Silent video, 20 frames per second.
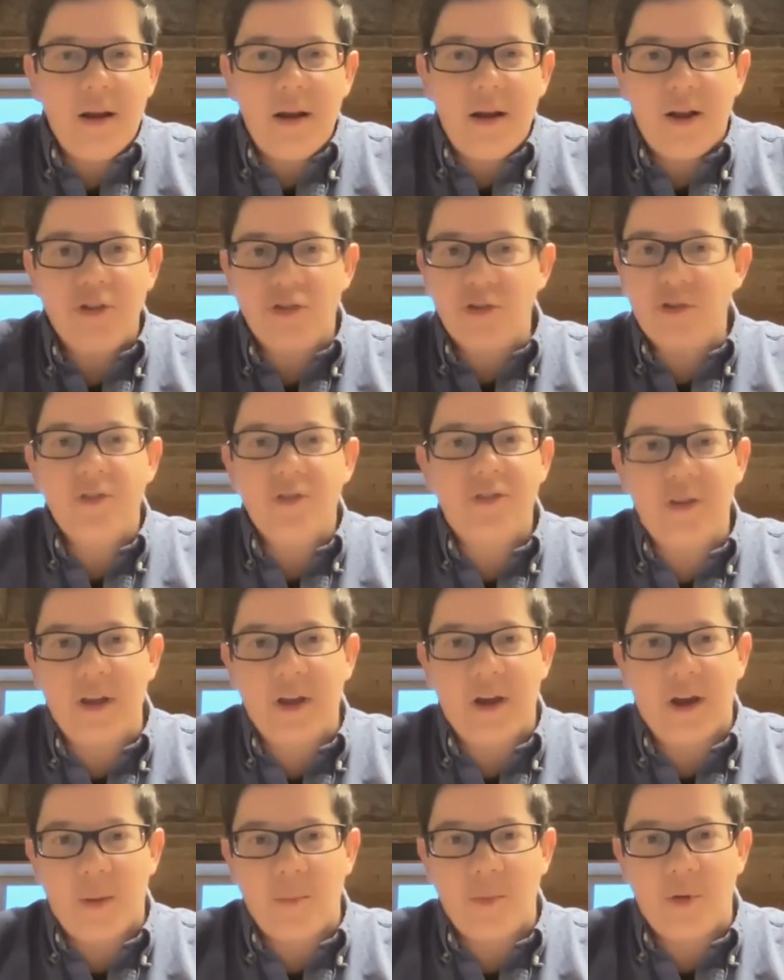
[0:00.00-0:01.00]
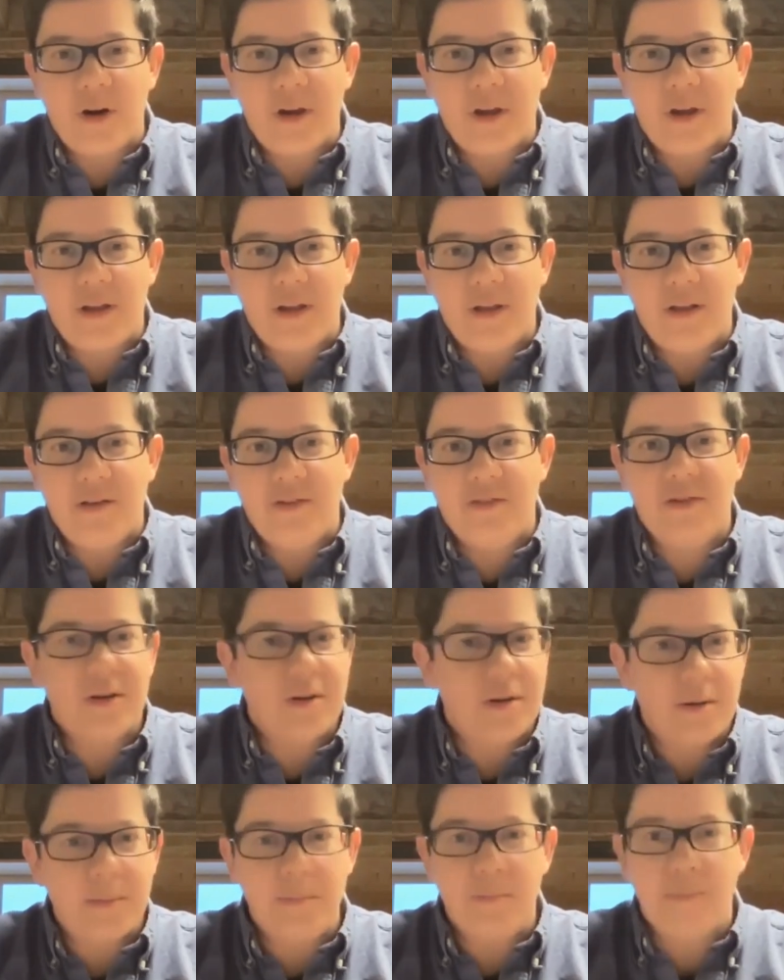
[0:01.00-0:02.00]
introducing Aubrey is
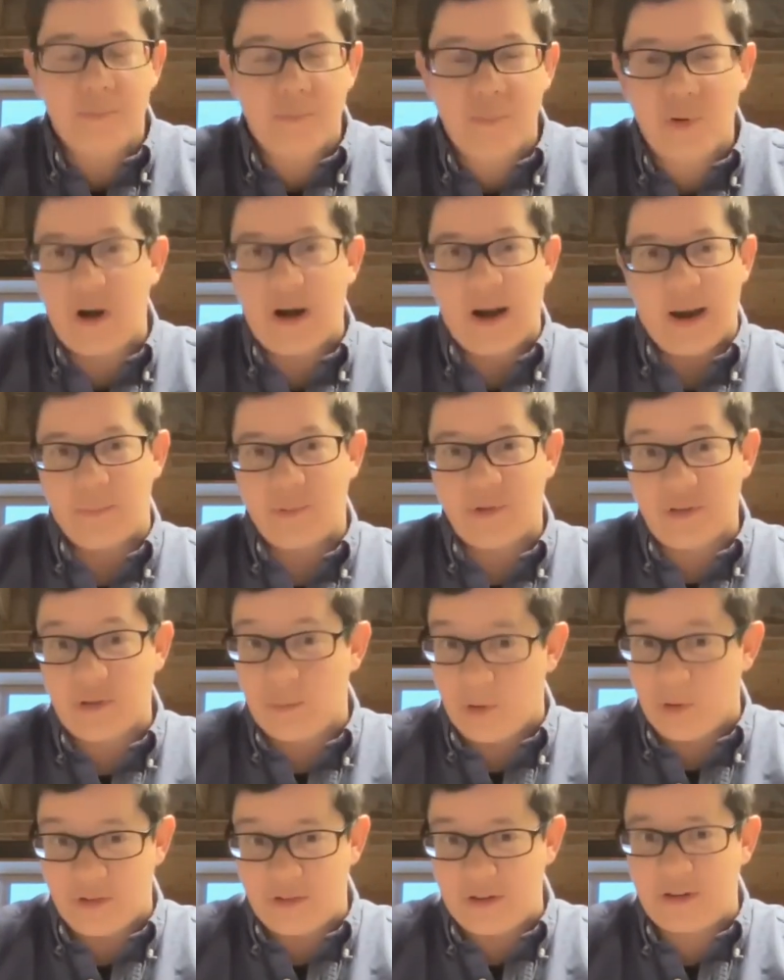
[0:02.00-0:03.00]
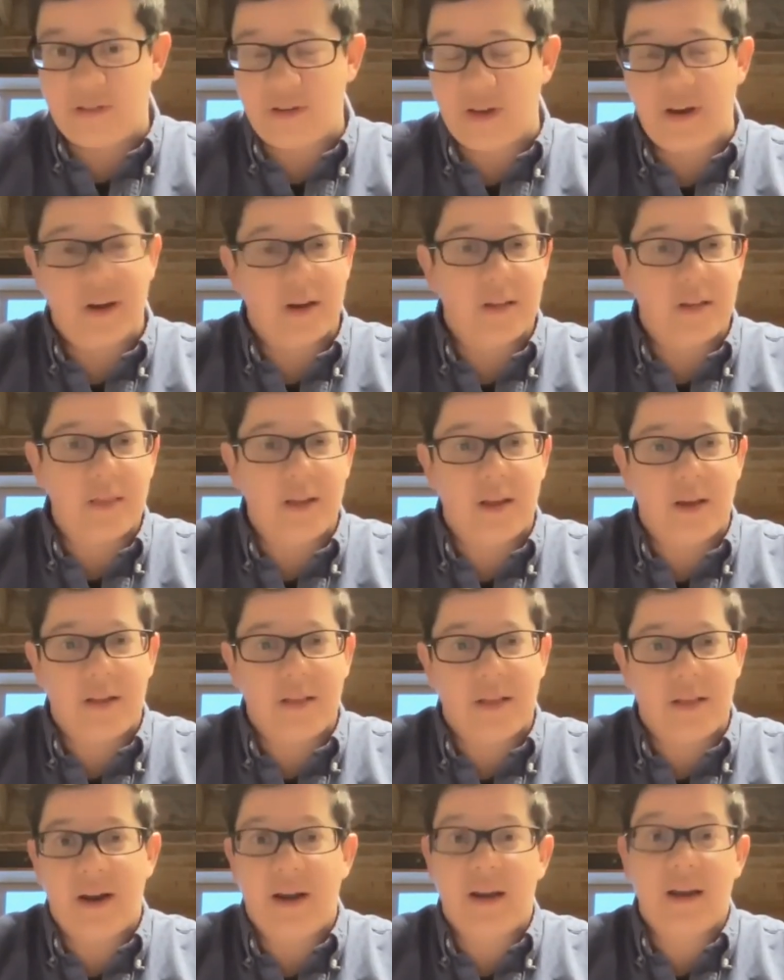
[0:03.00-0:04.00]
perhaps the most exciting
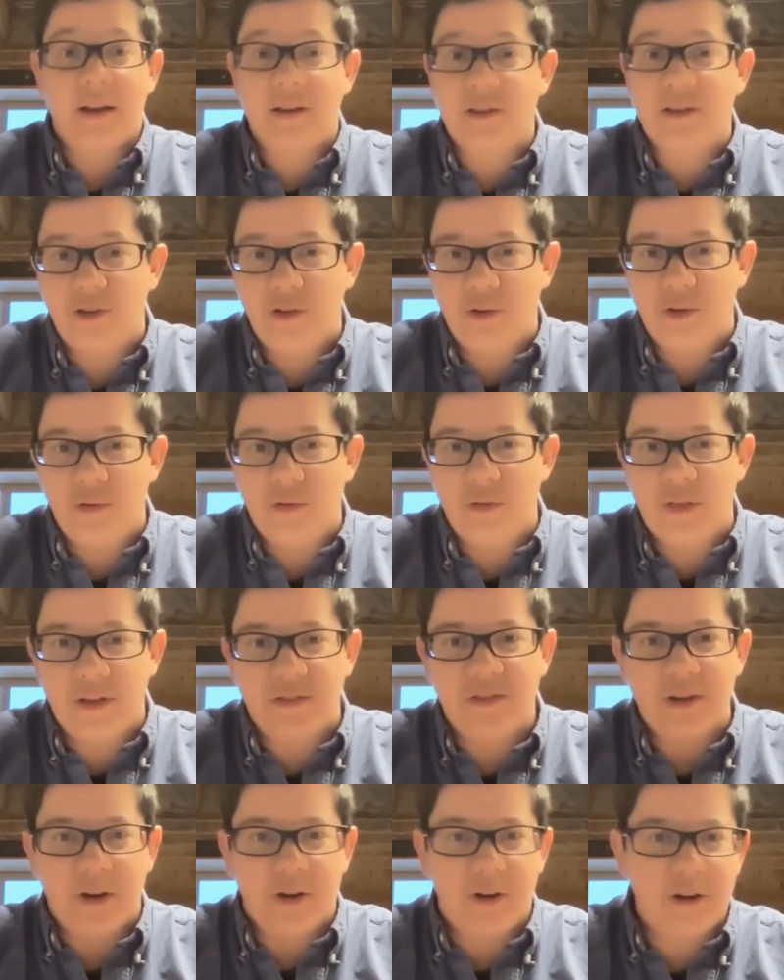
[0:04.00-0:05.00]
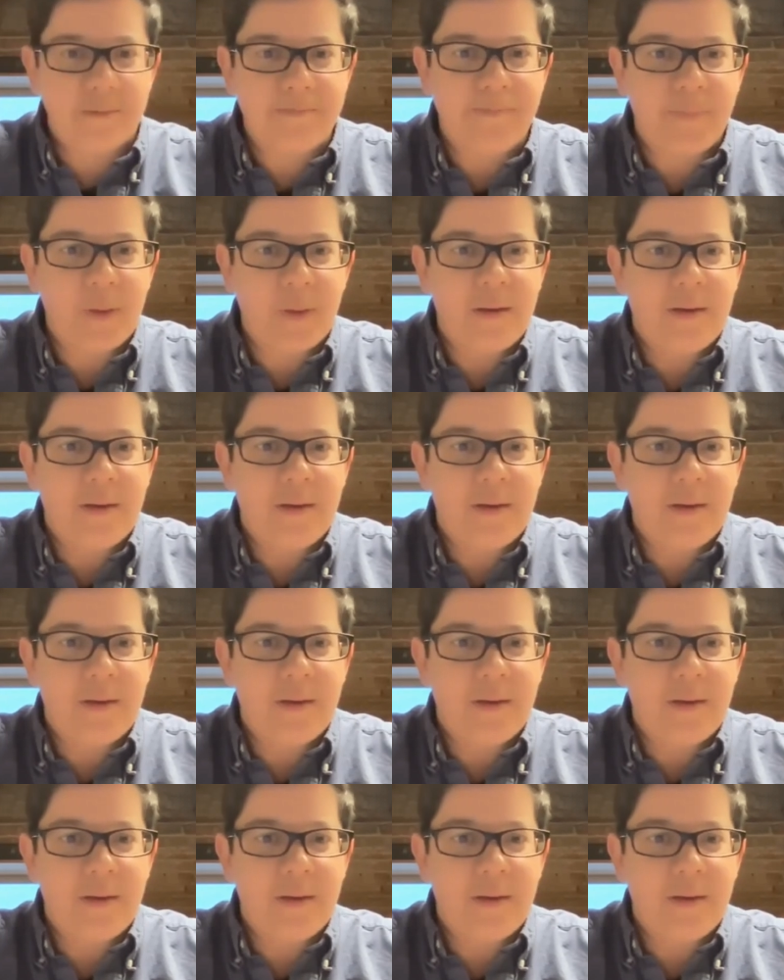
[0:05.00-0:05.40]
thing that I get to do this year.